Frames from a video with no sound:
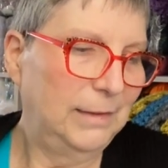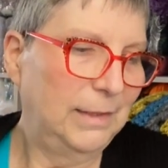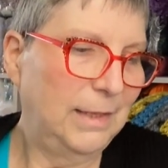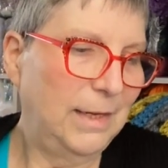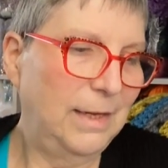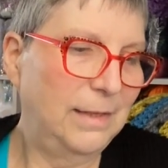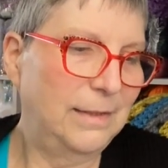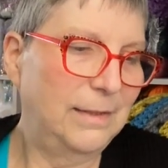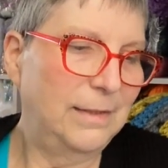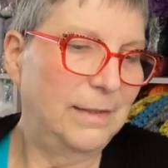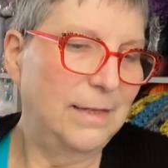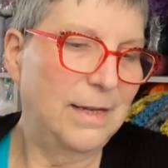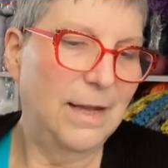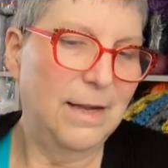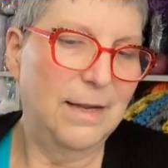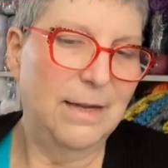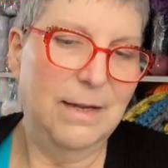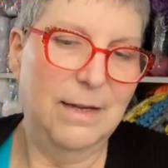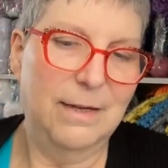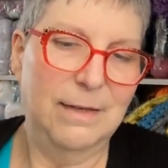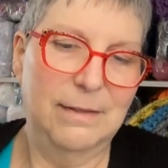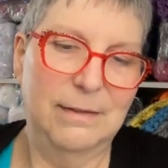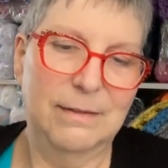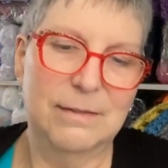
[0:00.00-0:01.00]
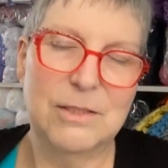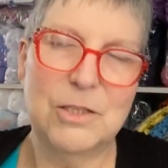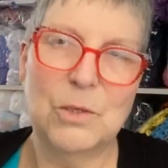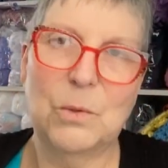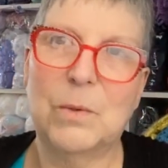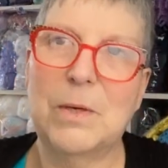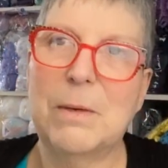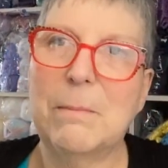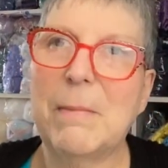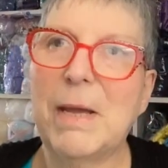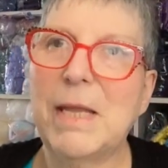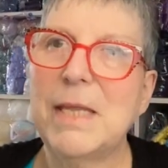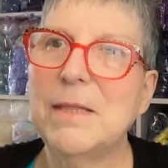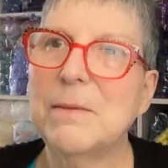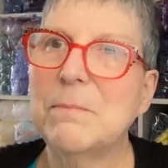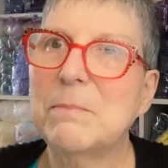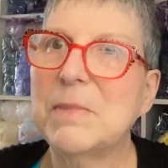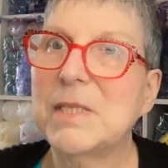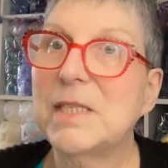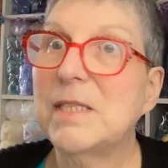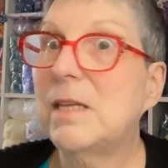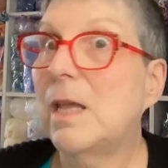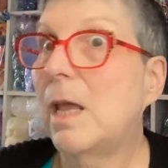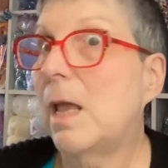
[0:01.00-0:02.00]
and don't want to make them
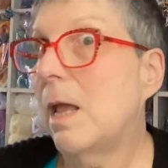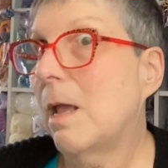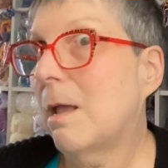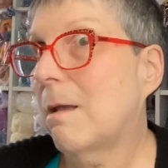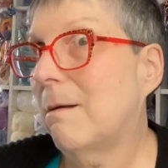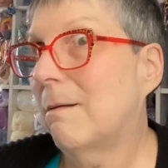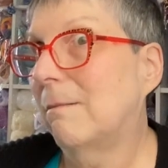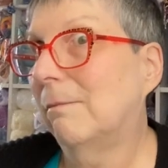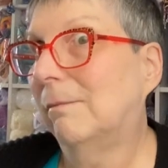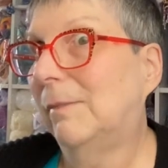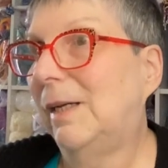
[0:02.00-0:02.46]
sick.